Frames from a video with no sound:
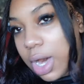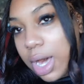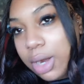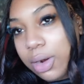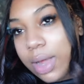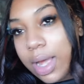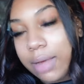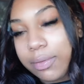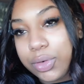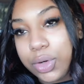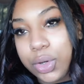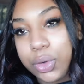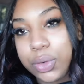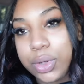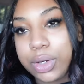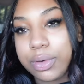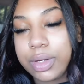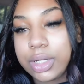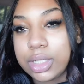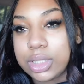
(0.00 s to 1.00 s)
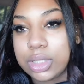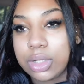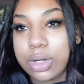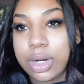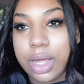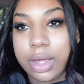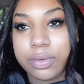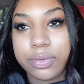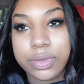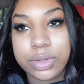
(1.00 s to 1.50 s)
I don't have no earrings on.
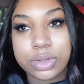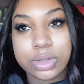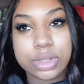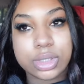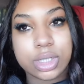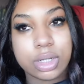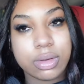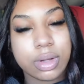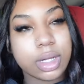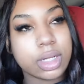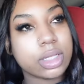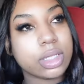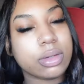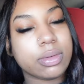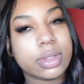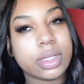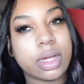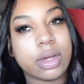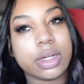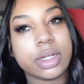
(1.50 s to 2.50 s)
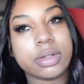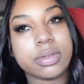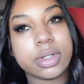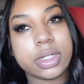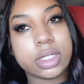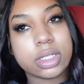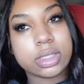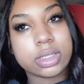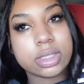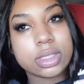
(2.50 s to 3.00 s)
I feel so ugly without
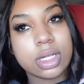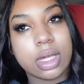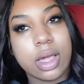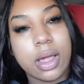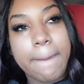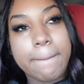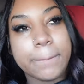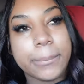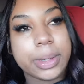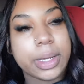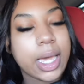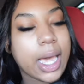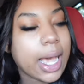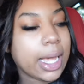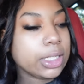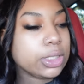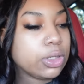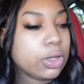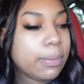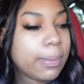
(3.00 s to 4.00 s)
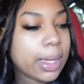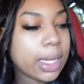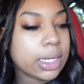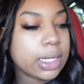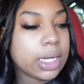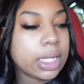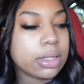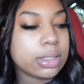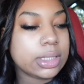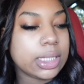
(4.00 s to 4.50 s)
earrings. But I told my
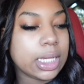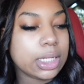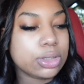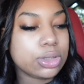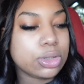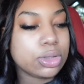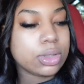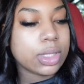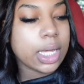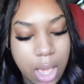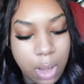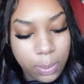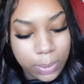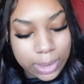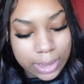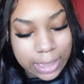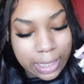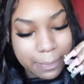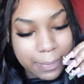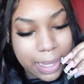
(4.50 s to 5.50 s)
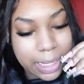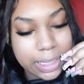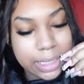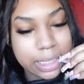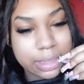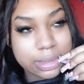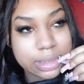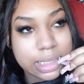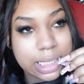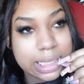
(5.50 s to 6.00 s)
nail tech too, like, I want to get my
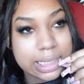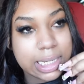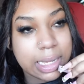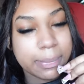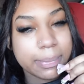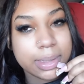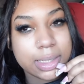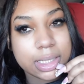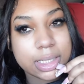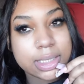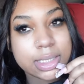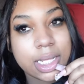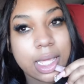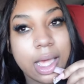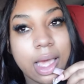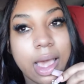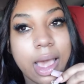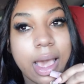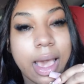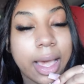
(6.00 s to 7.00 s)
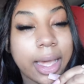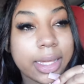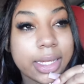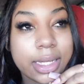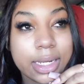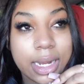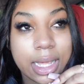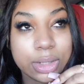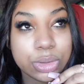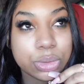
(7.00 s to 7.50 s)
nails cut down because I
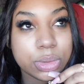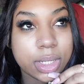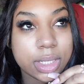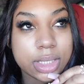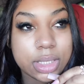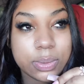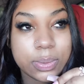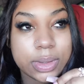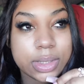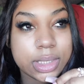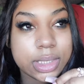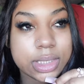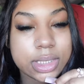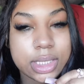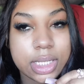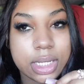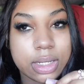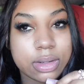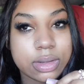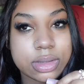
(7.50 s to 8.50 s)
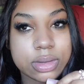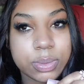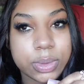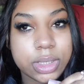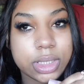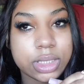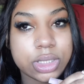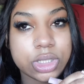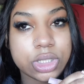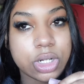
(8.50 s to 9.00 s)
cannot do nothing with these nails,
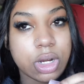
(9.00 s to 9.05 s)
with these